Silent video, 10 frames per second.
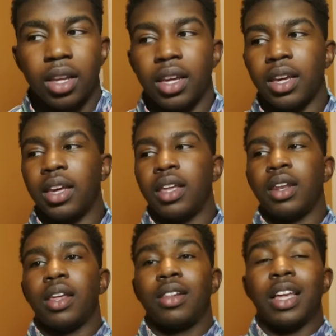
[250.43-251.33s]

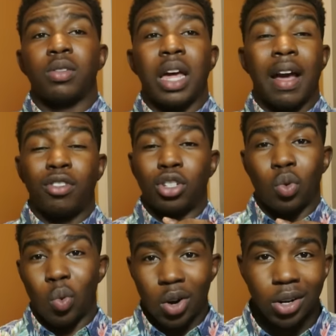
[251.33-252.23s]
And that's what I've just
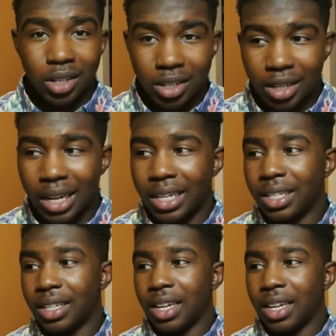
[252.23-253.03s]
worked. Like,